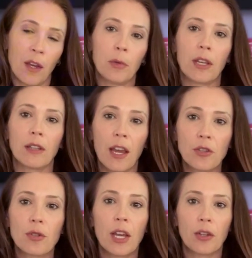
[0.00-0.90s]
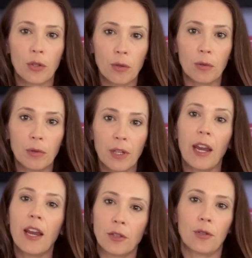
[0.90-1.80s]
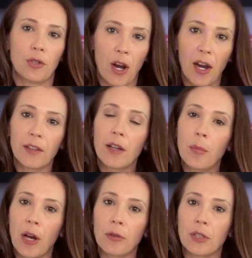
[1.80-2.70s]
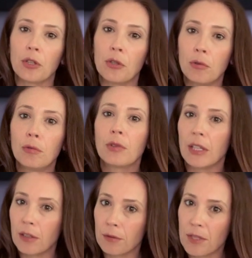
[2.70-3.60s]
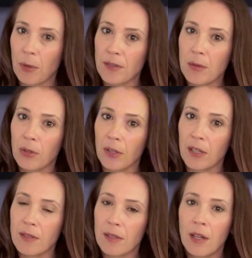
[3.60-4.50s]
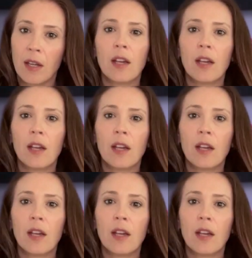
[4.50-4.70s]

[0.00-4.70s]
We can educate you and your child about their new legal responsibilities,